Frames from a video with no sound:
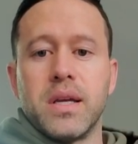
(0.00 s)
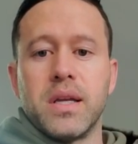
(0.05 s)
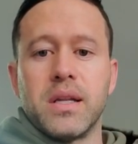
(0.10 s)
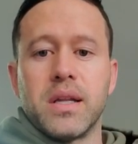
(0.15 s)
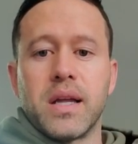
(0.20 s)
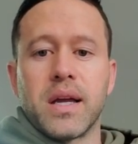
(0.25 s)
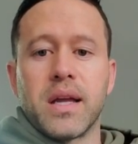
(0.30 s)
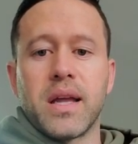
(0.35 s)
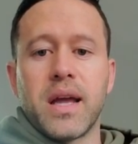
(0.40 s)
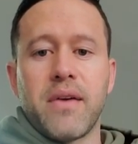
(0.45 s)
and
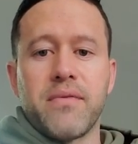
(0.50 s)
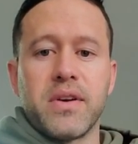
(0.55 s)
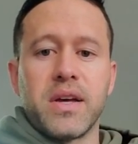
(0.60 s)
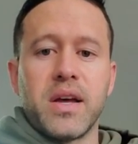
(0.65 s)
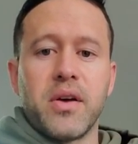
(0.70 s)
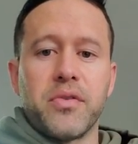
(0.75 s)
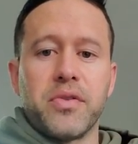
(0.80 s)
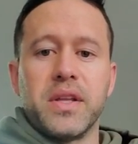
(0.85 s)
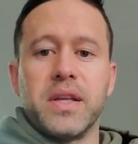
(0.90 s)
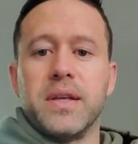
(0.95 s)
like have a
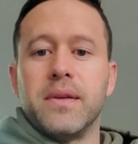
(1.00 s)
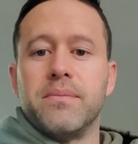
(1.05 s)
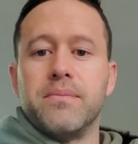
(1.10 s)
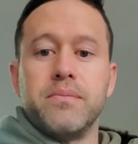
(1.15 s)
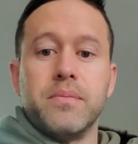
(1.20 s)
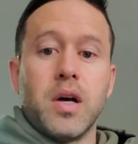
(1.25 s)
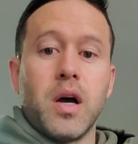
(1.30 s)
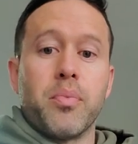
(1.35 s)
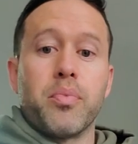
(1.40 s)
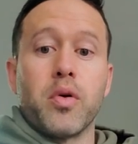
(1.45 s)
healthy
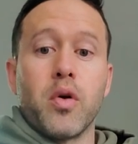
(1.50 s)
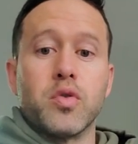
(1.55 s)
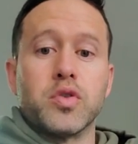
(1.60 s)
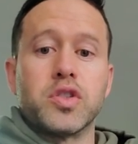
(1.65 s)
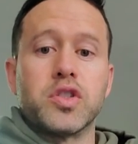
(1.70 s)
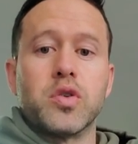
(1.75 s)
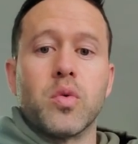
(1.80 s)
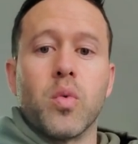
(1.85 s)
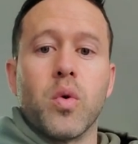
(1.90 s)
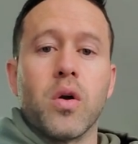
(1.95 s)

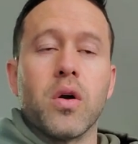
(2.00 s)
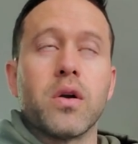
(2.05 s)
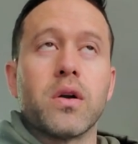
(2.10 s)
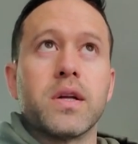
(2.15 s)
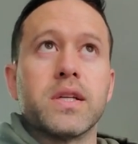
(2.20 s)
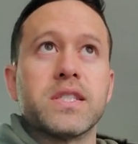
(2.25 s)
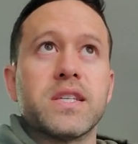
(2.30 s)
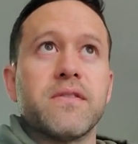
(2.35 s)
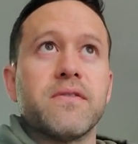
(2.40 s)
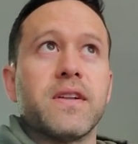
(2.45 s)
approach to work
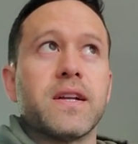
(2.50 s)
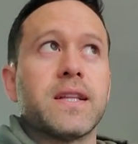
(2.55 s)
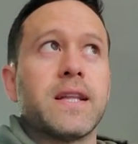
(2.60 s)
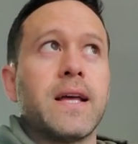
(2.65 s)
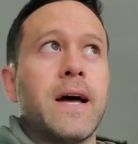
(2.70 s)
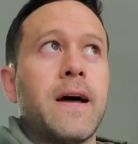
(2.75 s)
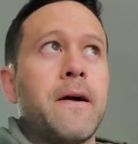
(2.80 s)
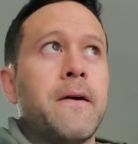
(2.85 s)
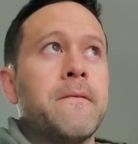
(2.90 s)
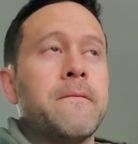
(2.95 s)
and stuff like
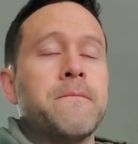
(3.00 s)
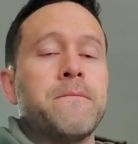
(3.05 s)
that.